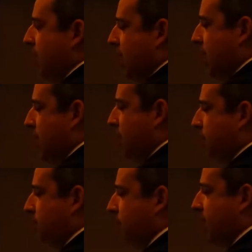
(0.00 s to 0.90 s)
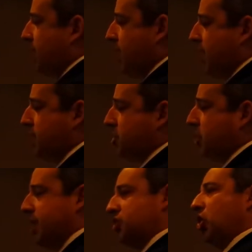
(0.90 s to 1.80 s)
um, lung
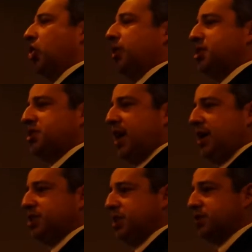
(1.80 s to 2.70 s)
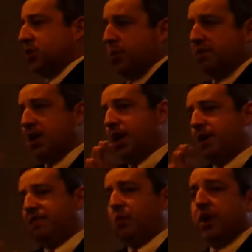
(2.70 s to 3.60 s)
cancer in its early stages. So we've
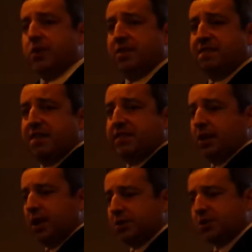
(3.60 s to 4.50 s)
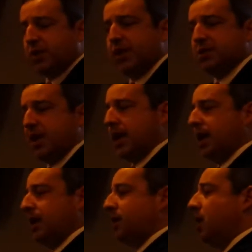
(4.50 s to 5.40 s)
done 450 lung screens
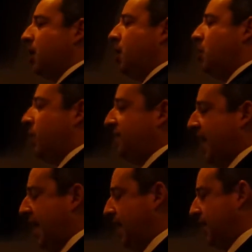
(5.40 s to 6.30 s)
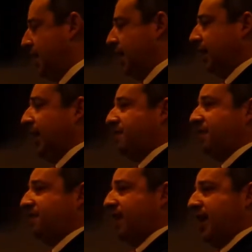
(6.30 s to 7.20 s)
and we've had
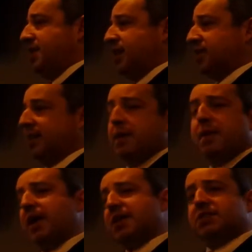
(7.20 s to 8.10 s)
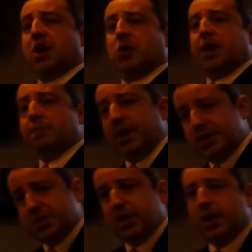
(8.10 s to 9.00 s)
11 findings. They may not sound like
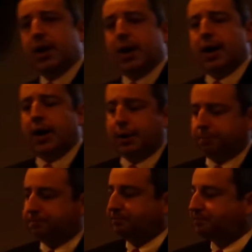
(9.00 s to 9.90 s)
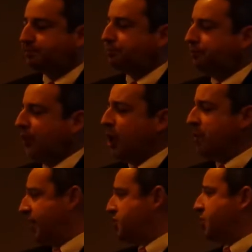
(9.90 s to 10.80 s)
much, um,
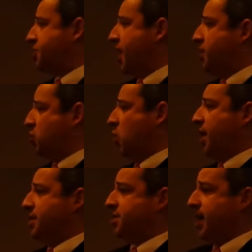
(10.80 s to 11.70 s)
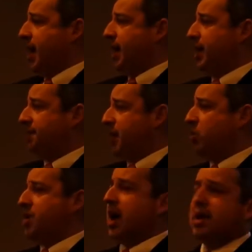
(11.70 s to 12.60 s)
but these were stage ones that if they
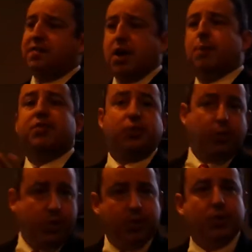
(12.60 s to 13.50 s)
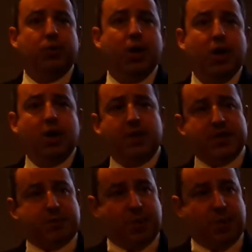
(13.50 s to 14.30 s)
would not have come through this